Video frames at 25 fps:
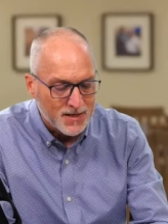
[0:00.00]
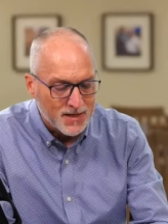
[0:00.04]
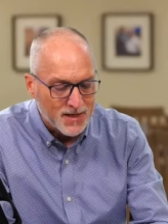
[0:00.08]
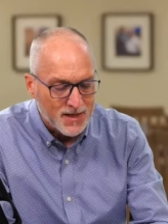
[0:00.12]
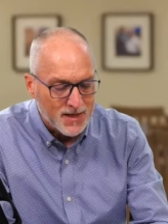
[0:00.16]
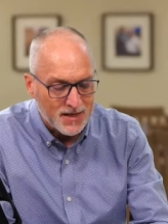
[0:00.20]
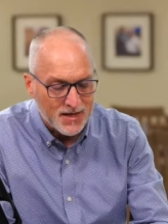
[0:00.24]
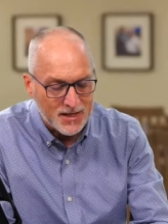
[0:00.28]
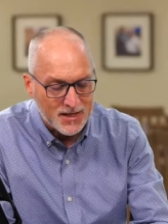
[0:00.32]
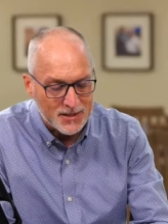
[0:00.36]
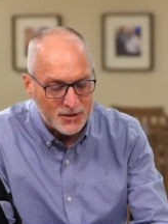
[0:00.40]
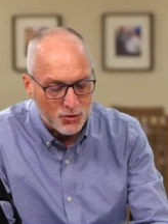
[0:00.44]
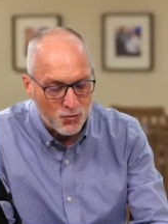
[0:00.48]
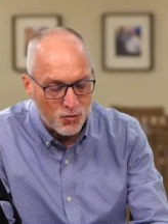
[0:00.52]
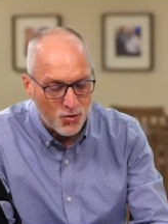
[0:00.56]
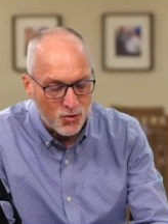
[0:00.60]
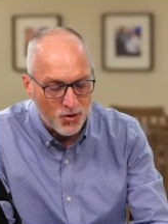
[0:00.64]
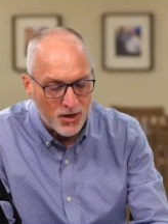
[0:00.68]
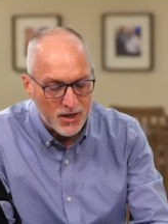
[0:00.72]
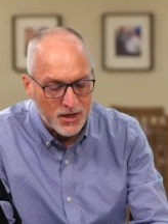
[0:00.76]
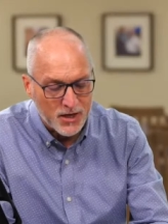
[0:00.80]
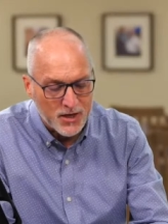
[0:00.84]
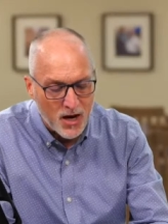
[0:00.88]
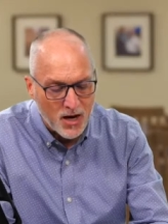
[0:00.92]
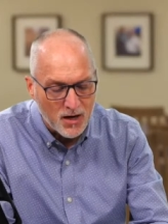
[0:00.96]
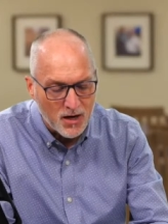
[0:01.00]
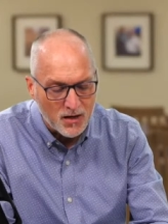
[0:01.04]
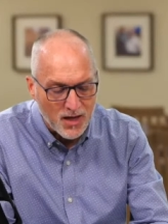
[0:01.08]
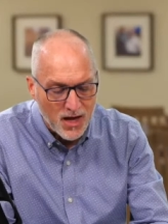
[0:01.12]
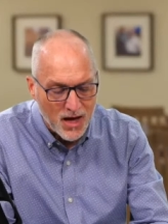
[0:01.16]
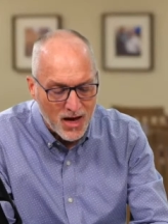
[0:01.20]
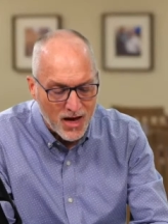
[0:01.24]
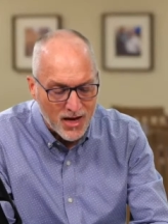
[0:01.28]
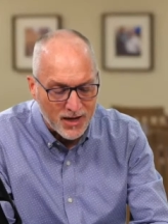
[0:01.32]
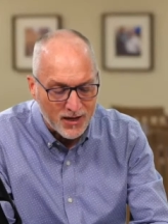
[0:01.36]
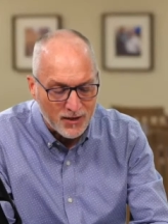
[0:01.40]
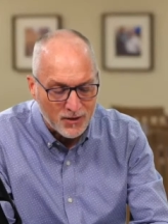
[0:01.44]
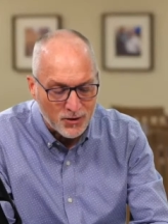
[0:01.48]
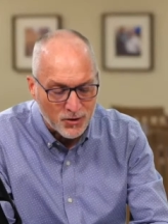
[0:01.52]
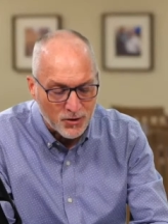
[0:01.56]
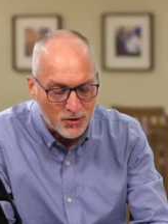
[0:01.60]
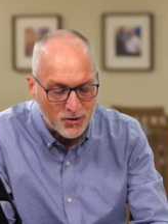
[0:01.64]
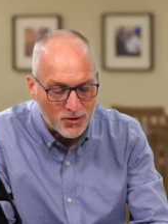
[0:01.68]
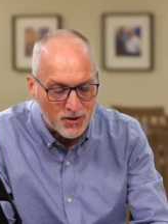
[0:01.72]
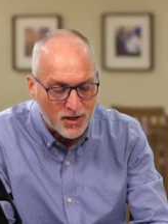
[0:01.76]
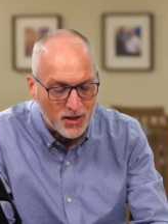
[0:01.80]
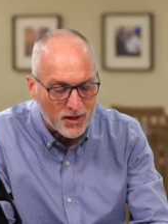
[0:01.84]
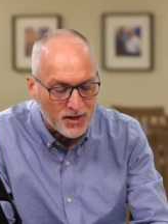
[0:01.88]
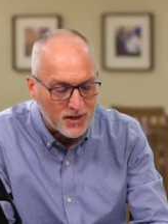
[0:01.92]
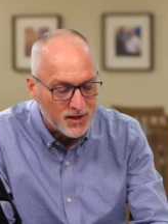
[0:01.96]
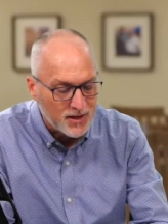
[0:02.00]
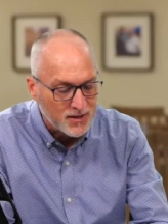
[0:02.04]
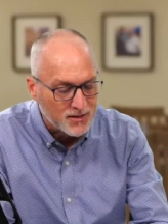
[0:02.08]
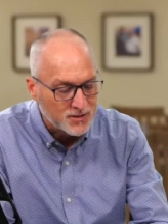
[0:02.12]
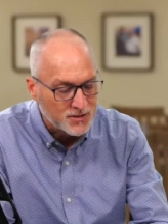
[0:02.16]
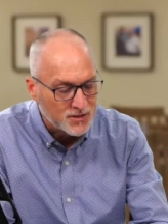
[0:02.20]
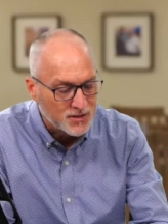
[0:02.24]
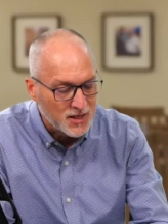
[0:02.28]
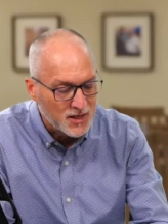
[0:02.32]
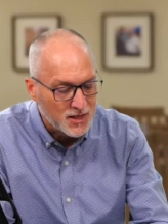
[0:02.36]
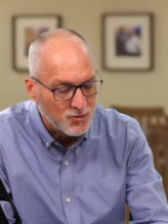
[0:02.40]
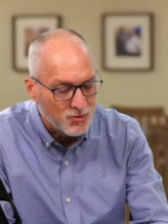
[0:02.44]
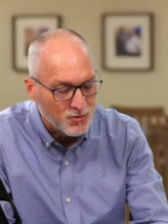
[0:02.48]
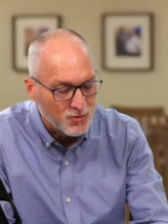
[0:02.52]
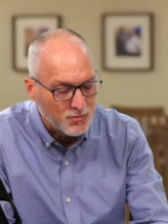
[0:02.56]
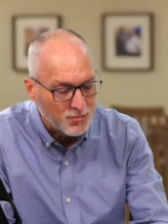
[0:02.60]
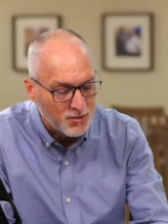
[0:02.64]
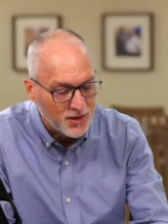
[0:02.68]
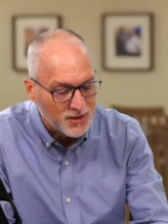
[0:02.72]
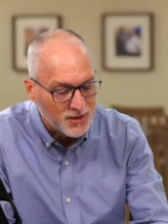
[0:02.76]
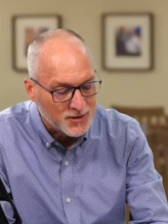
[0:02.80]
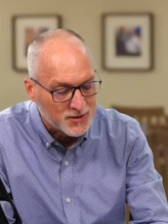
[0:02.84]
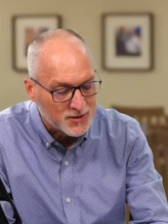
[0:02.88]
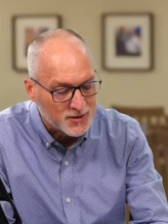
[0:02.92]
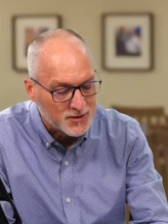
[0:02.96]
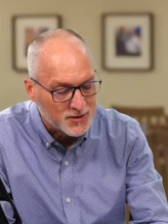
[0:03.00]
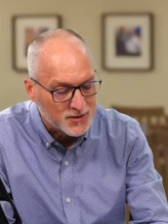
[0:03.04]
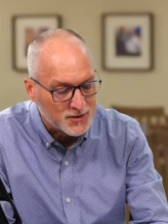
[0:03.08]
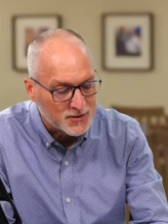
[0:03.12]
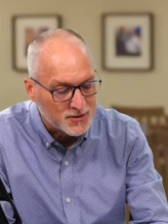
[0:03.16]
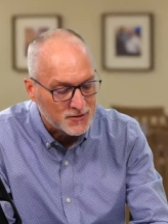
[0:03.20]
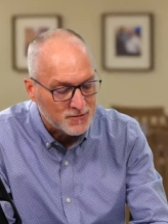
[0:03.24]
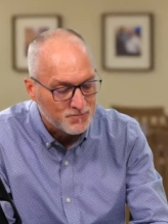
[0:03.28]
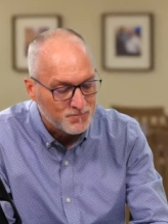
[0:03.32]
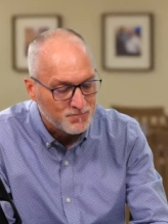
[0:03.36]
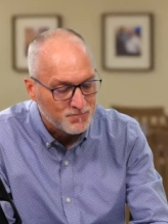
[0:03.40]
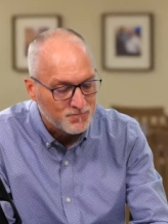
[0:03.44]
and as it were a young lion lurking in secret places.